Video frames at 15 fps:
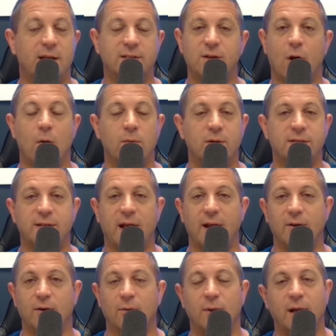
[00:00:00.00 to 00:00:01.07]
It's always
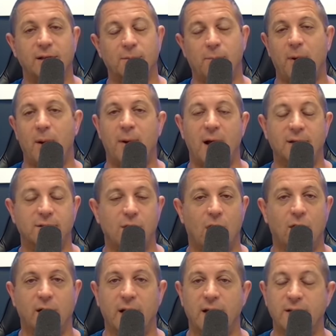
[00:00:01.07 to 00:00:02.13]
standard. We got the pub hot
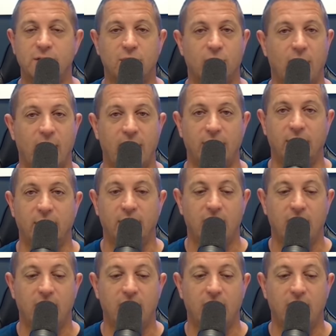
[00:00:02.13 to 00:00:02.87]
dog. It's great.